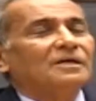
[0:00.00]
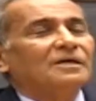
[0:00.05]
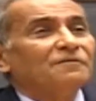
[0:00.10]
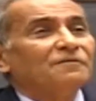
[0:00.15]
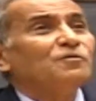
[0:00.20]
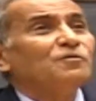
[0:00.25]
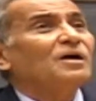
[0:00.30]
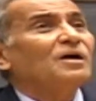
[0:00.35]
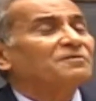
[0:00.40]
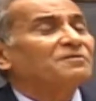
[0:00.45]

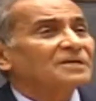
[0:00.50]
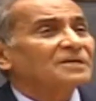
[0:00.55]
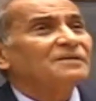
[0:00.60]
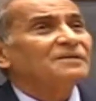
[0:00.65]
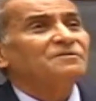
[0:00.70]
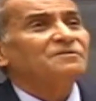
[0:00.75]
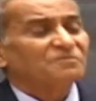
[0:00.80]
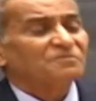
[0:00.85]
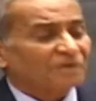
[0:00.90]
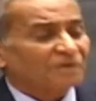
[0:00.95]
If you are
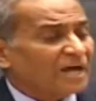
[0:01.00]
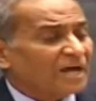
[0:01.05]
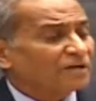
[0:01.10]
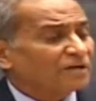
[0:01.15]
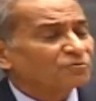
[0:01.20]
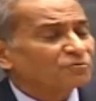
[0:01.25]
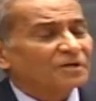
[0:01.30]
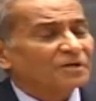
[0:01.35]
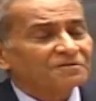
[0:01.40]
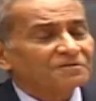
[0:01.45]
really
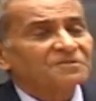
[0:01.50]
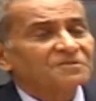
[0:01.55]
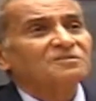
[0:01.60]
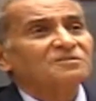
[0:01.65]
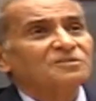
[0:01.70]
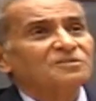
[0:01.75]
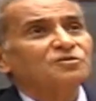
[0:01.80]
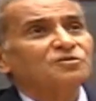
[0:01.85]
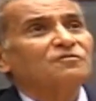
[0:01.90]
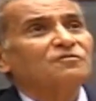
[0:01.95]
trying to address
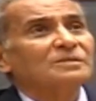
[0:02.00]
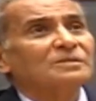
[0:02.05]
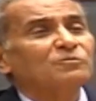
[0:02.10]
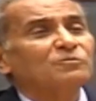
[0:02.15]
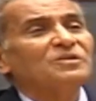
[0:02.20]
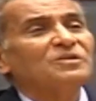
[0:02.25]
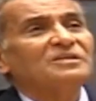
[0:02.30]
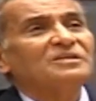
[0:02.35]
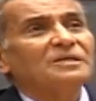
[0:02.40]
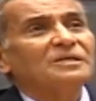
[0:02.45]
this issue of
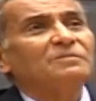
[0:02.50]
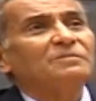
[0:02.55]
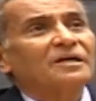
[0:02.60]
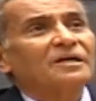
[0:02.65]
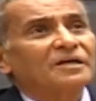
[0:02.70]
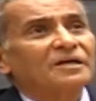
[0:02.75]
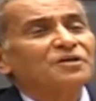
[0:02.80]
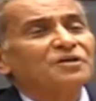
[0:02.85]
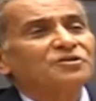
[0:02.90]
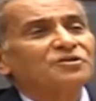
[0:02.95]
removing the
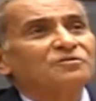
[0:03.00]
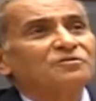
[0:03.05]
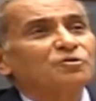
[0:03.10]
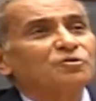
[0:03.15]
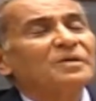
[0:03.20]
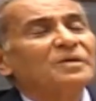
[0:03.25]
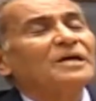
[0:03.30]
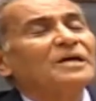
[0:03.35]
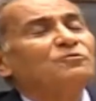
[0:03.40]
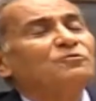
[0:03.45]
demarcation,
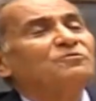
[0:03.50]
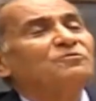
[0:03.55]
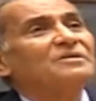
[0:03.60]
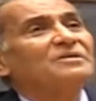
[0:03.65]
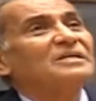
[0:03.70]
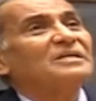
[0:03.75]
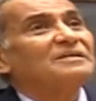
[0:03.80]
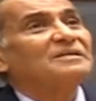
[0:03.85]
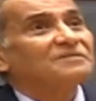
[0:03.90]
you may have to